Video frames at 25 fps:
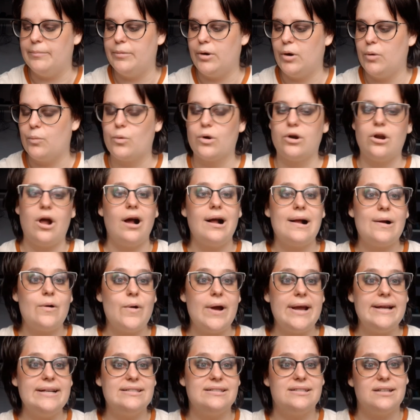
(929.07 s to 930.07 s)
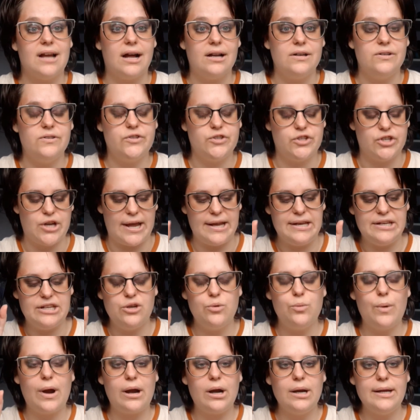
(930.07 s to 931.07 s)
We're not quite done
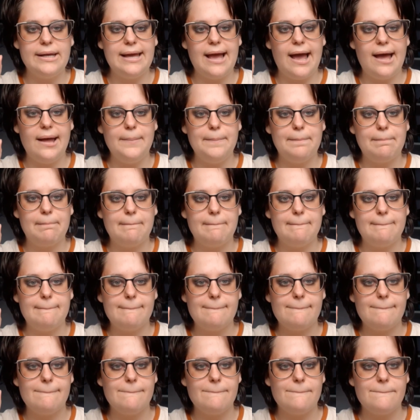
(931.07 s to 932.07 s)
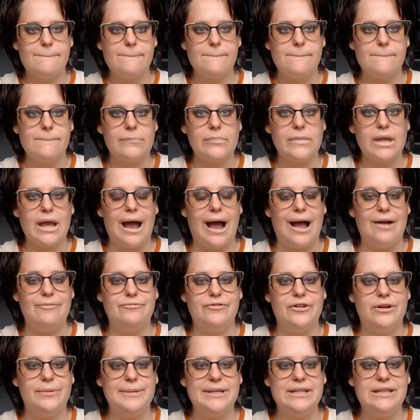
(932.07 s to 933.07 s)
January yet. I'm
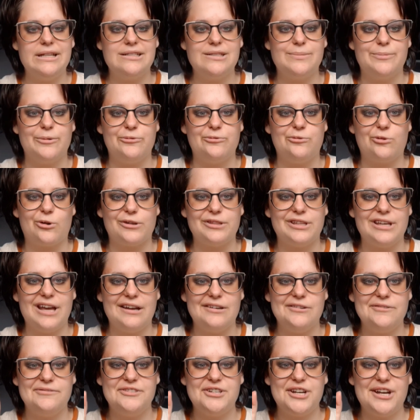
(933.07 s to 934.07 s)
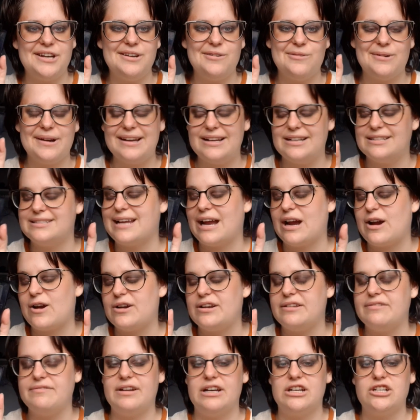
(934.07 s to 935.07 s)
filming this before the end of January because I
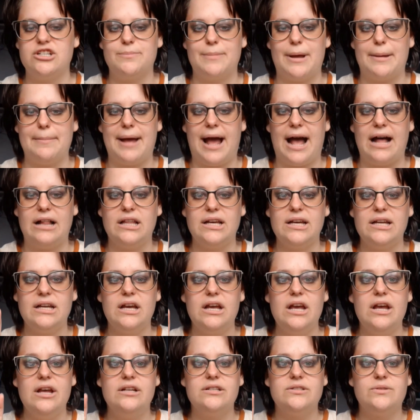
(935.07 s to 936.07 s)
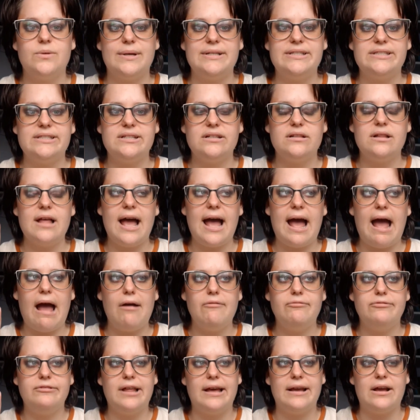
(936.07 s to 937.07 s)
already finished my palette. So I still
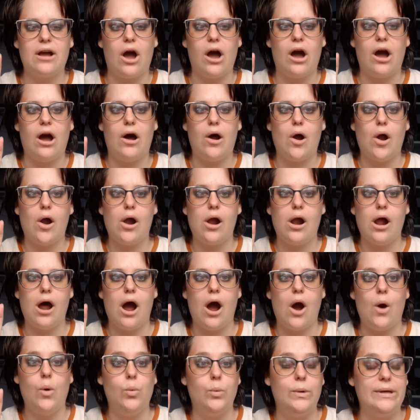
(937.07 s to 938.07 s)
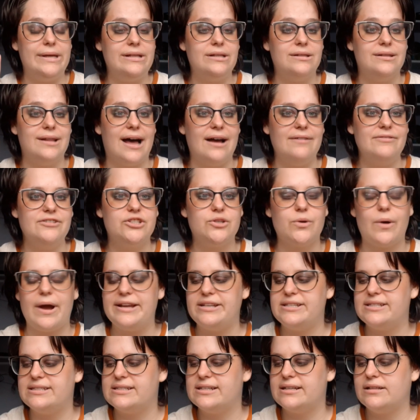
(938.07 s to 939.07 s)
have like a week left. So I
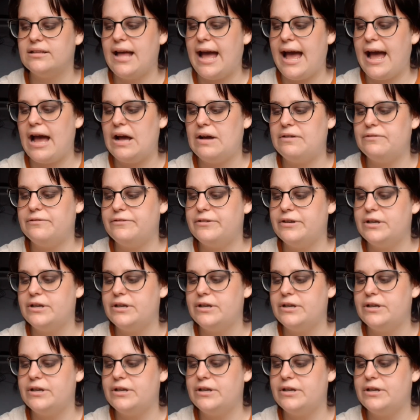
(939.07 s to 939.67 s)
still have